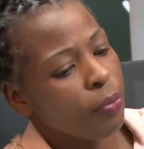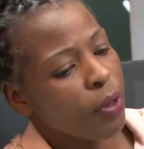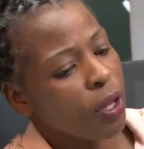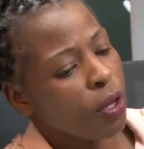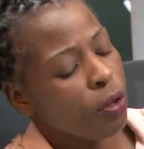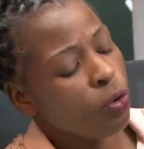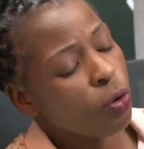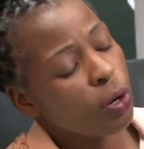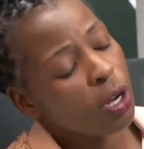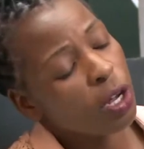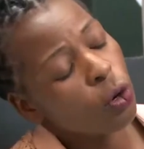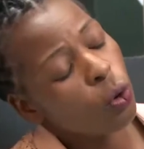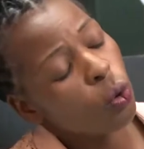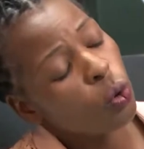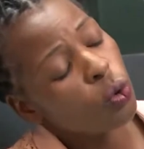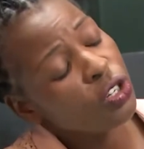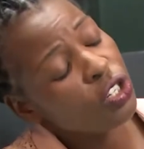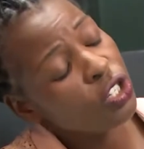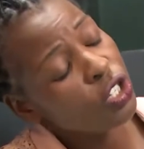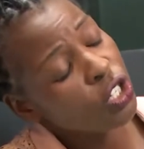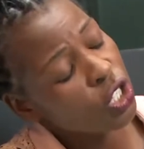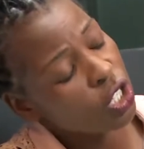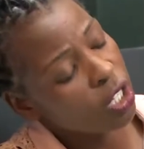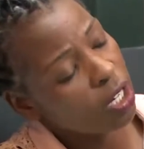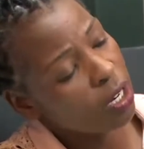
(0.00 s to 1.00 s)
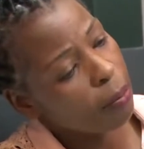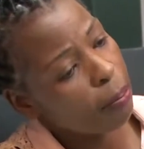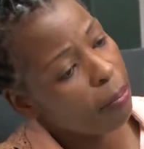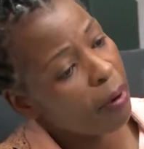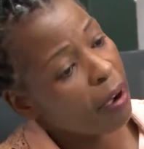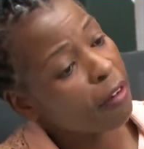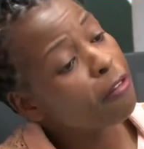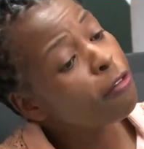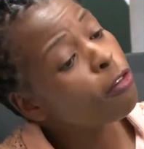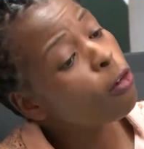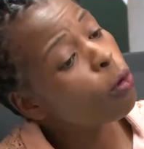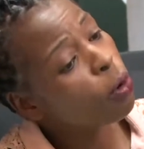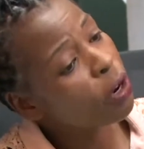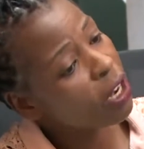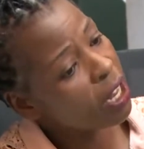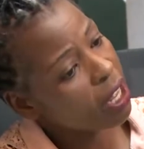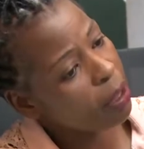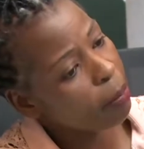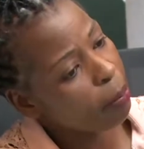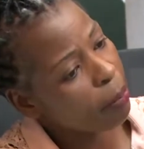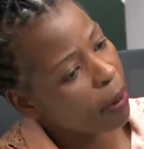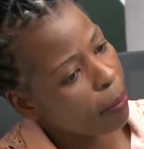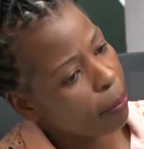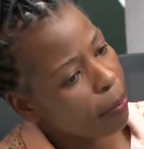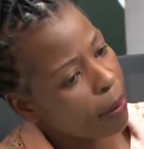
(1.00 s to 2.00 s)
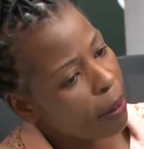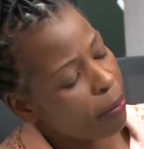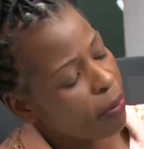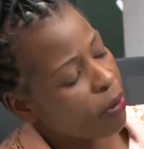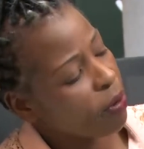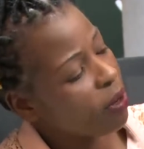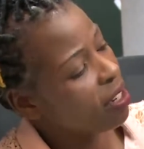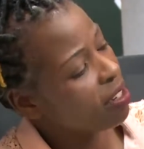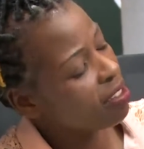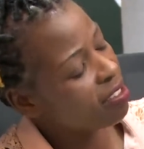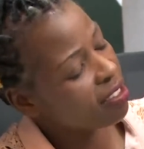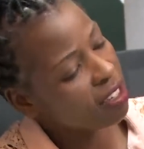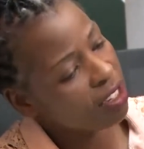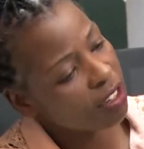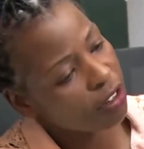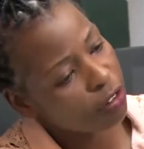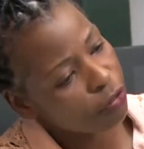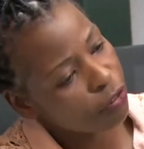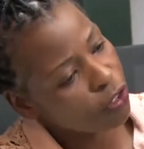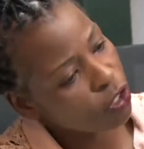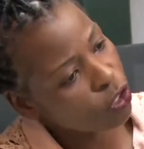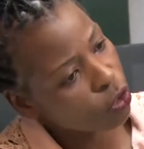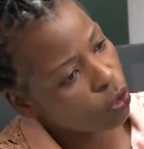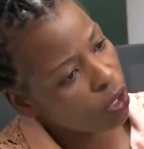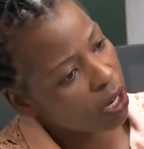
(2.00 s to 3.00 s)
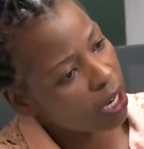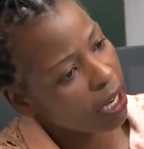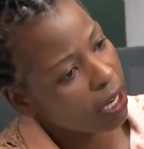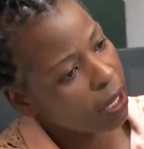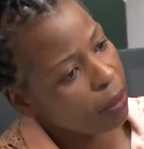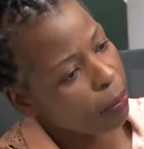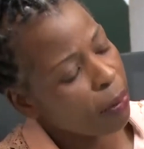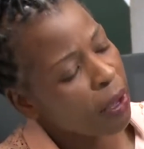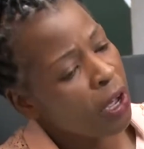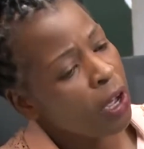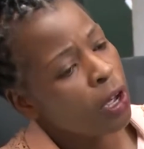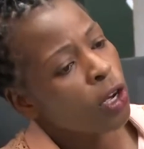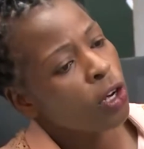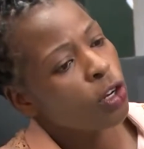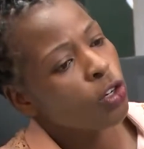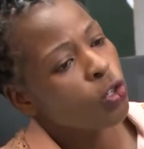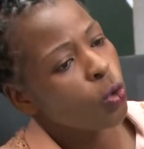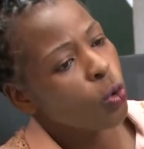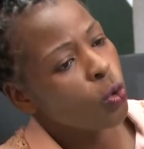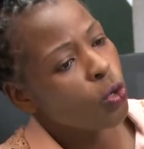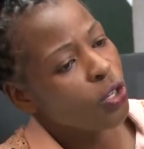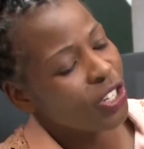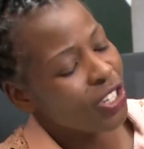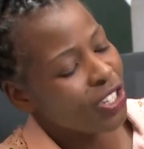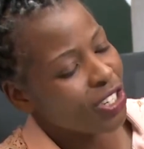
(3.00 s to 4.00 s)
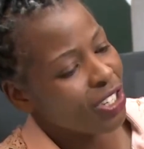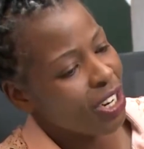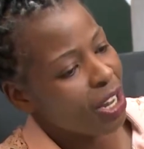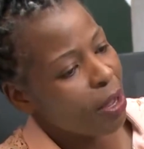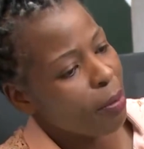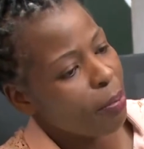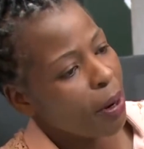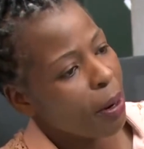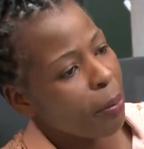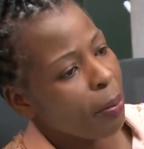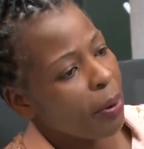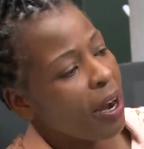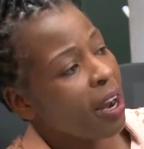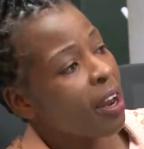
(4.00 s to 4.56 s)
you can audition per phone ipapapa. You can send a video clip to audition ipapa.